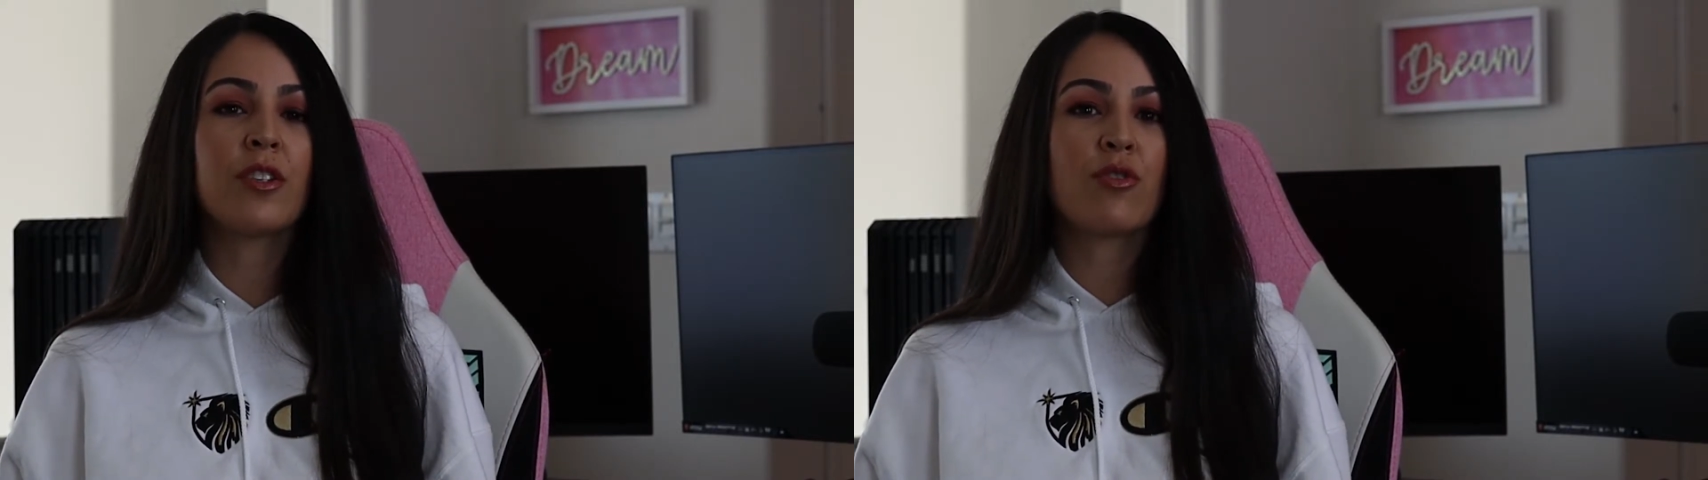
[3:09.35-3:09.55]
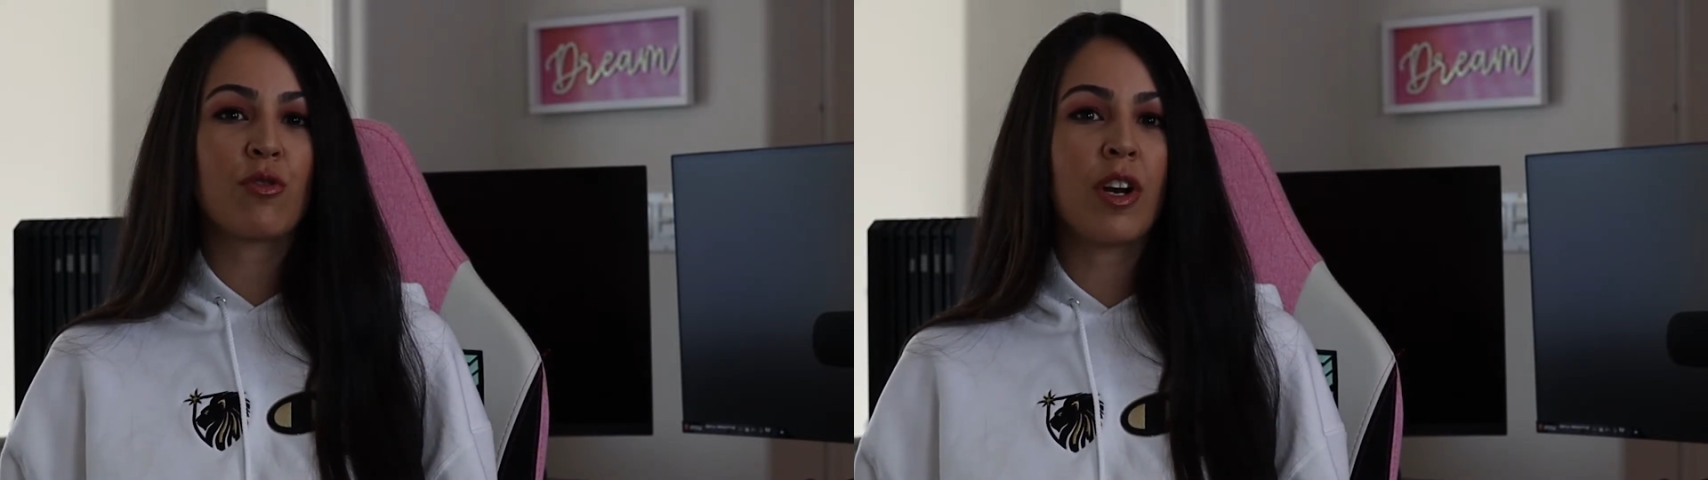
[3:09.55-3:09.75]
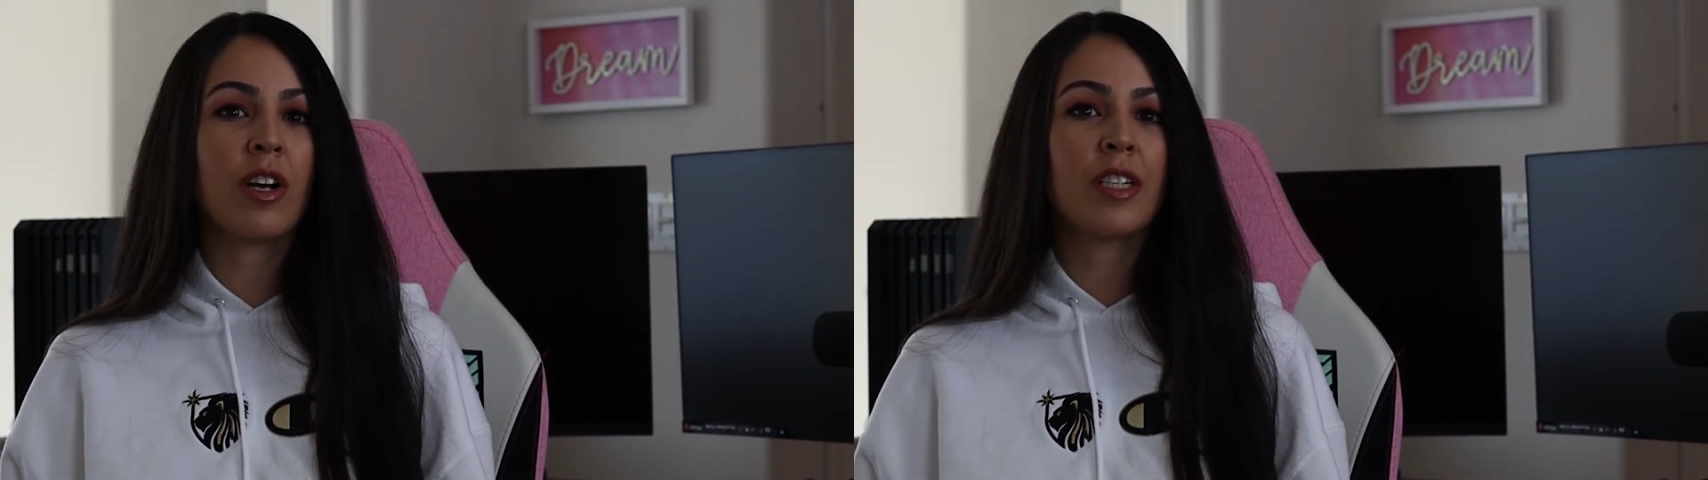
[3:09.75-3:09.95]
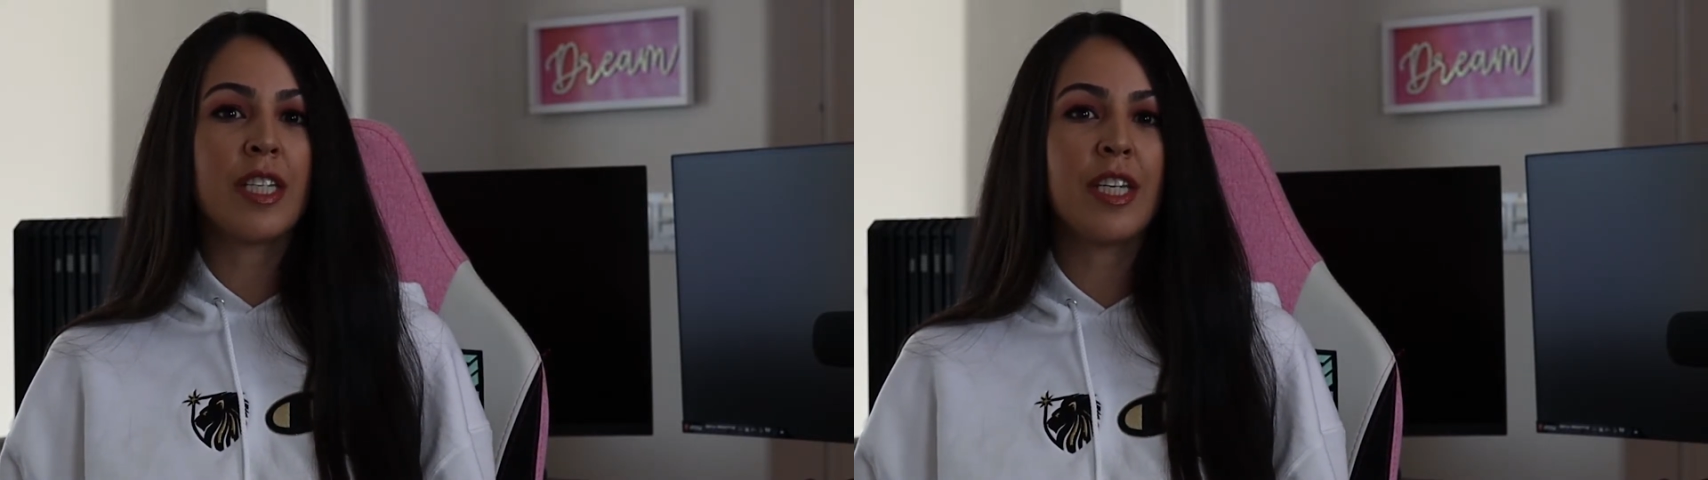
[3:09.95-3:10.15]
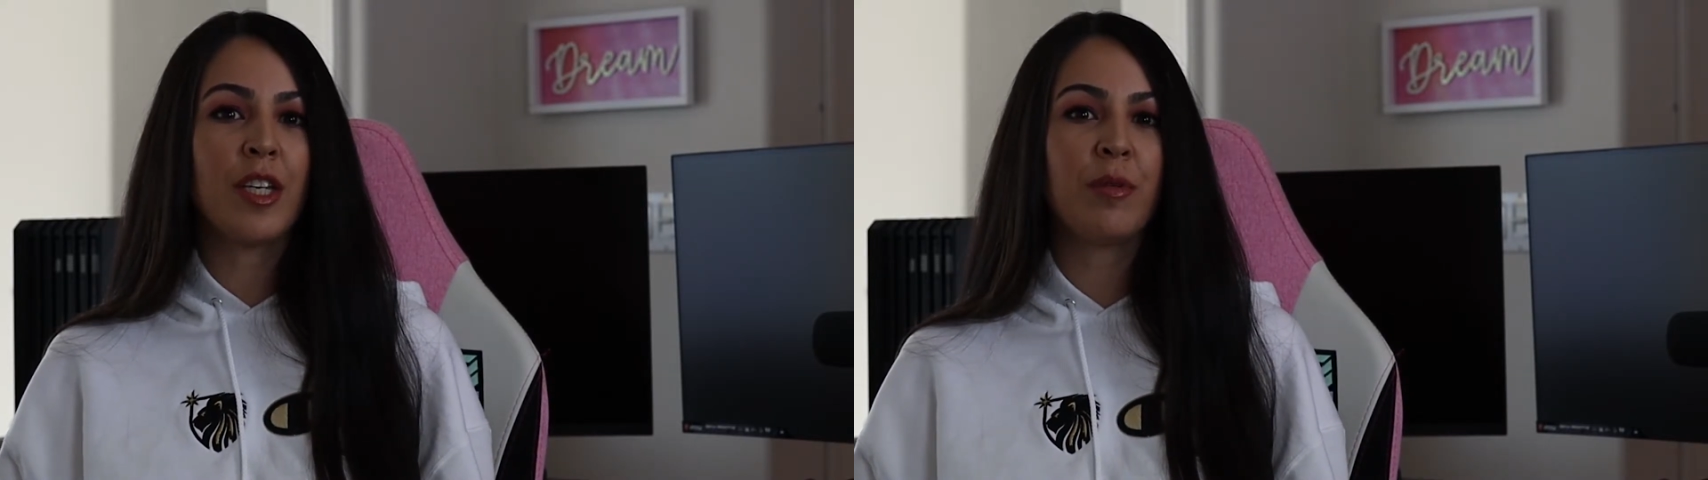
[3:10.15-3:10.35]
strong
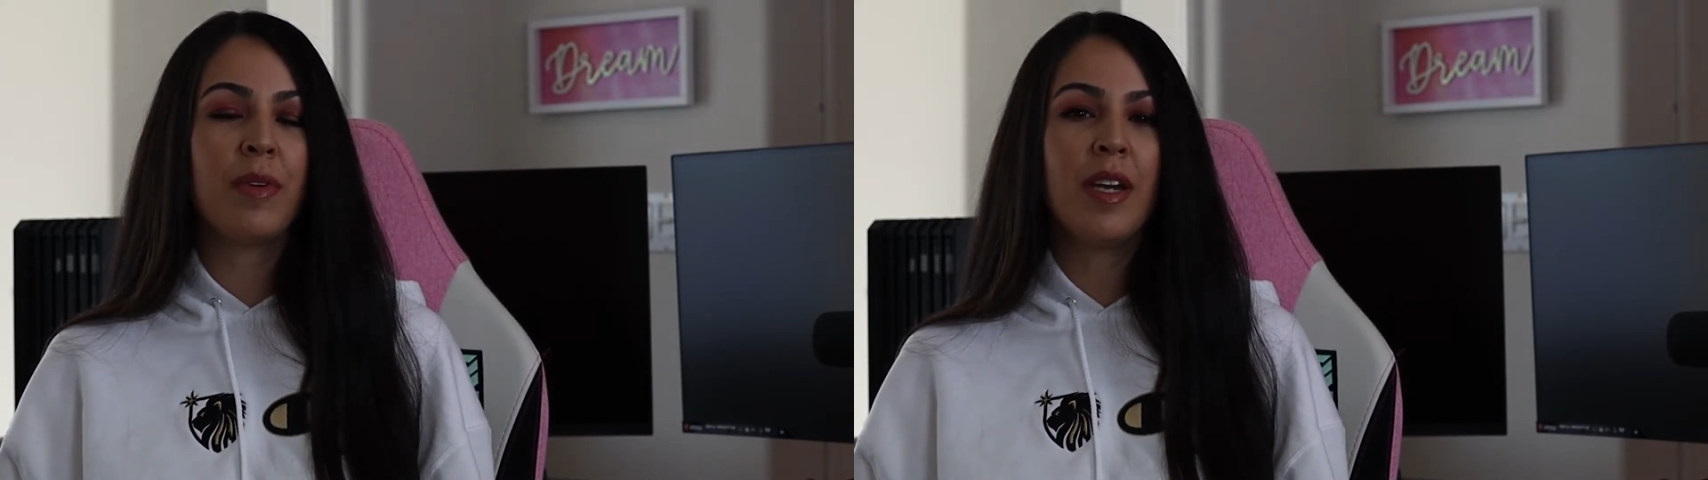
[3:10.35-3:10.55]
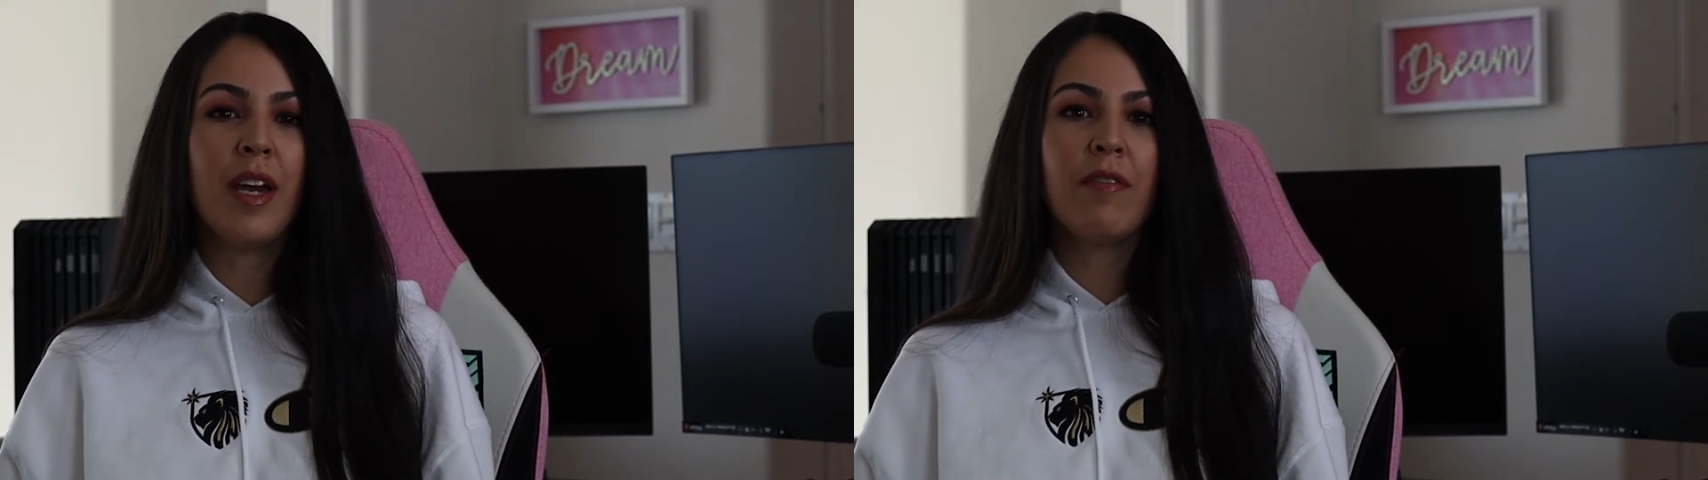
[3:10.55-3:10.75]
team,